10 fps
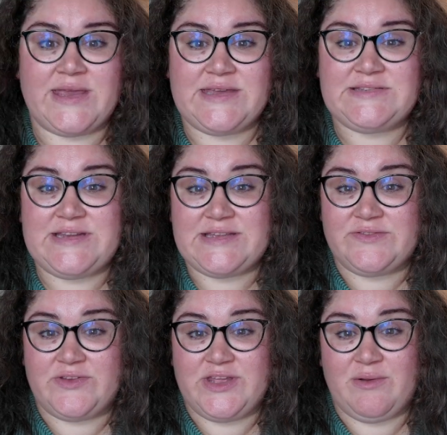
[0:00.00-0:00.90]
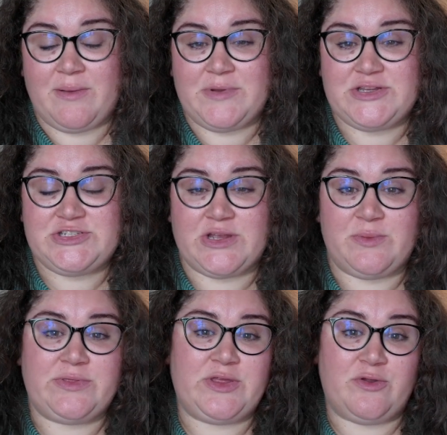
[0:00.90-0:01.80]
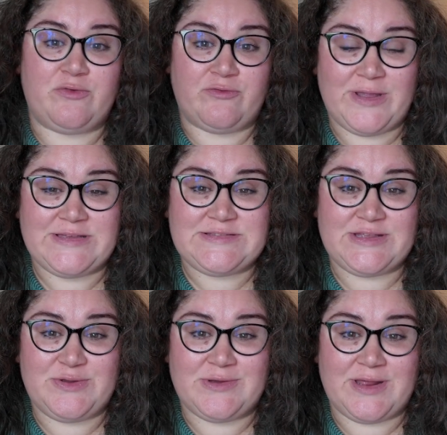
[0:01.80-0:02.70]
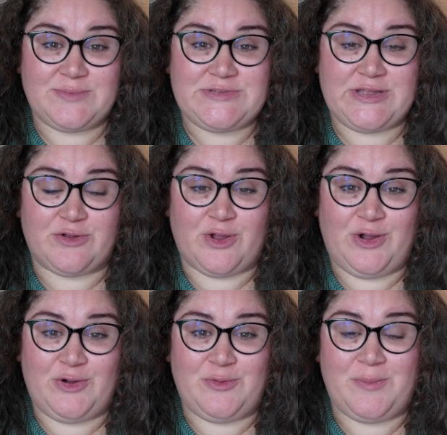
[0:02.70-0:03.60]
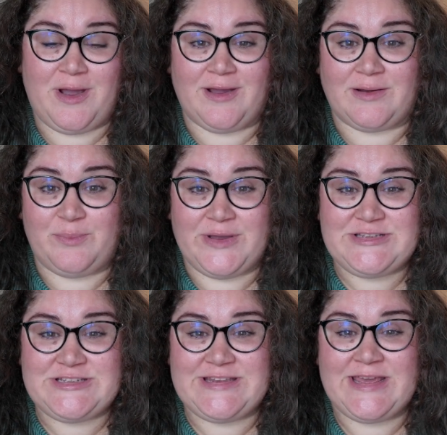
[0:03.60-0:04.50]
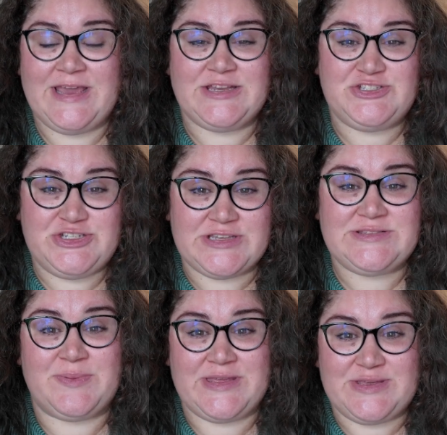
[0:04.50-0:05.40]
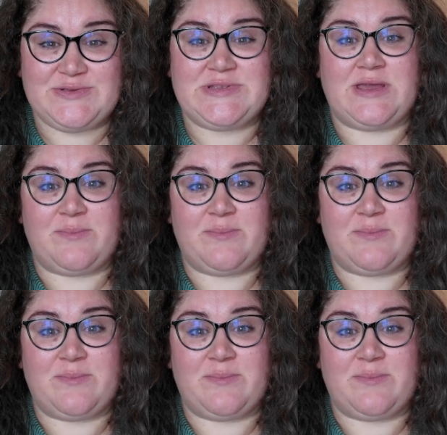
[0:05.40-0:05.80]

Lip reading: In today's video, I'm going to share with you ways that you can update your home on a budget just by using